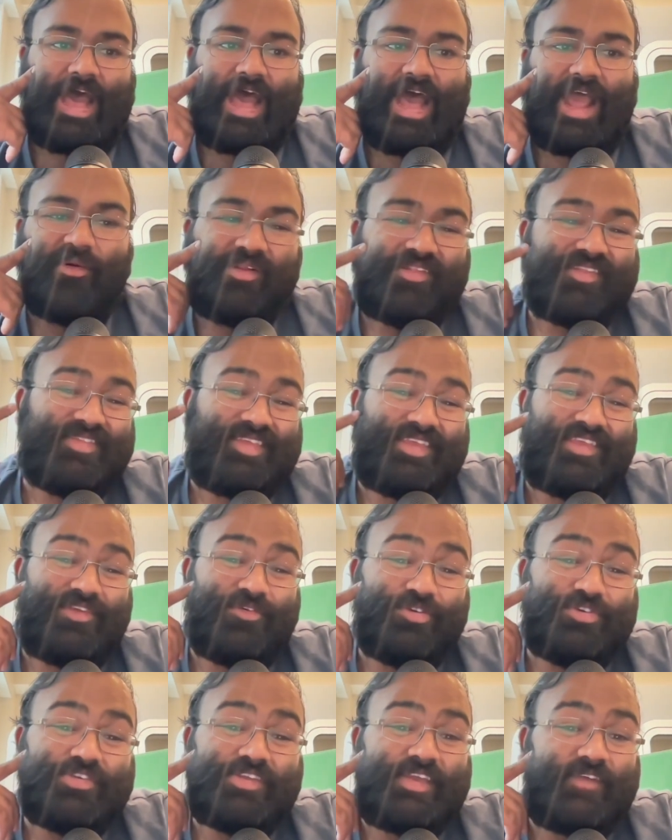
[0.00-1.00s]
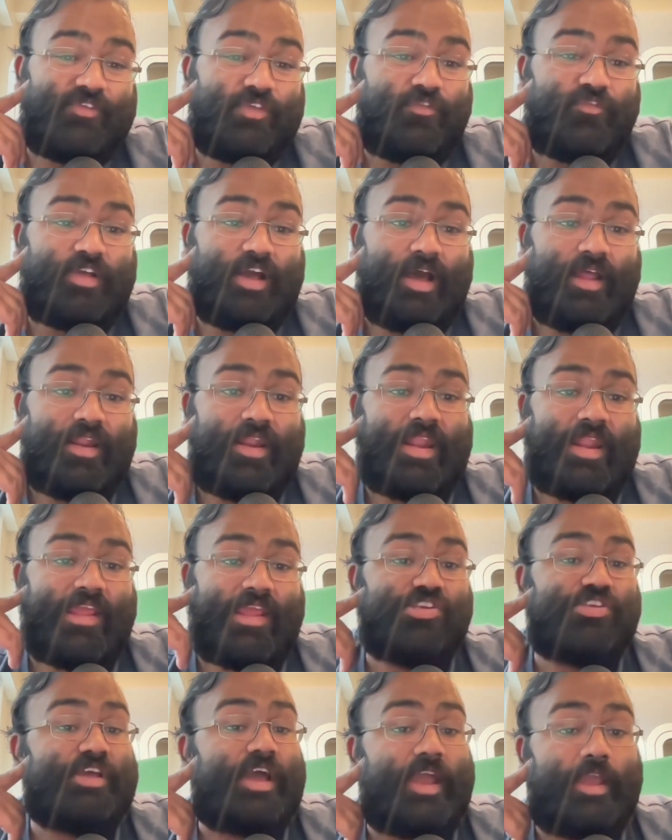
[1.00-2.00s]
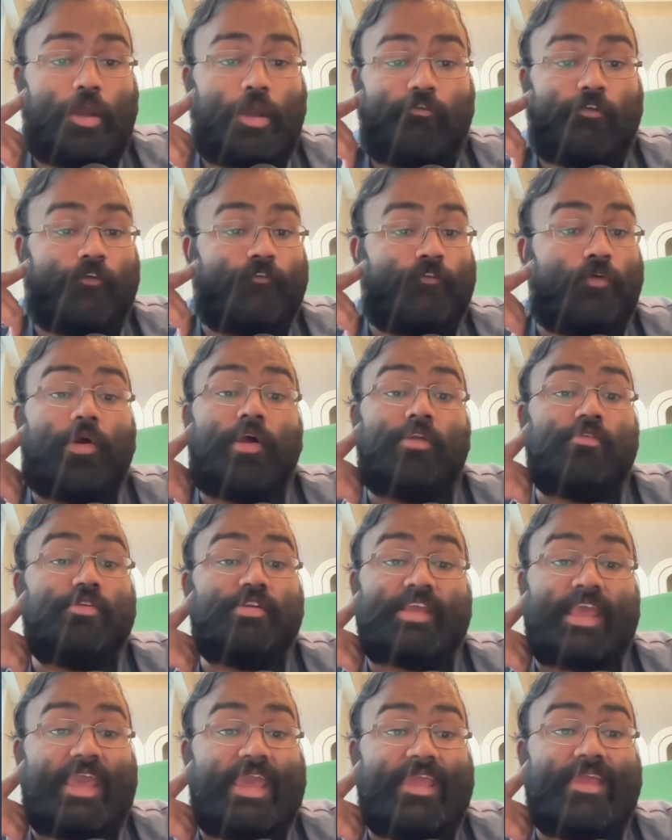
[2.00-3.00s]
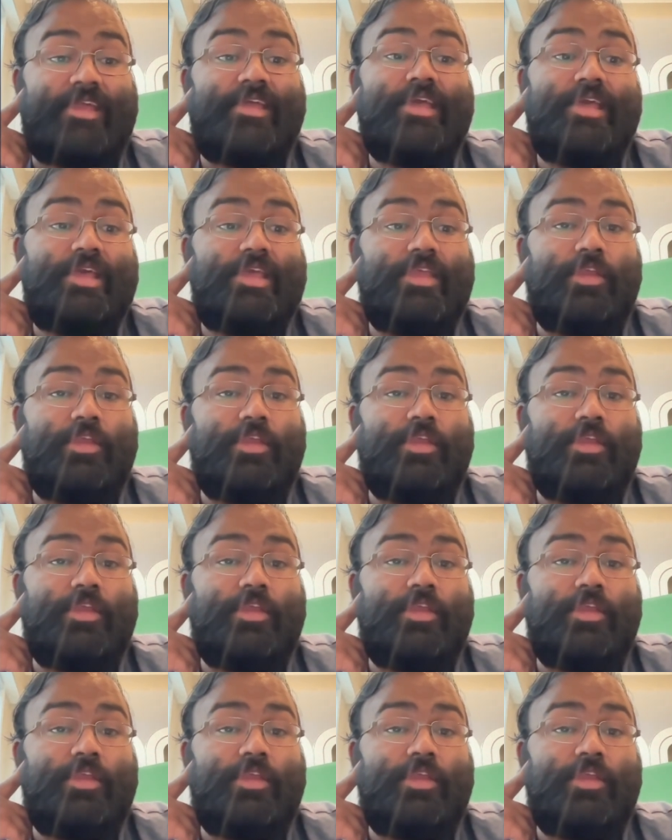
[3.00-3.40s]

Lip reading: I would say that usually if you've got an AGI over 400K,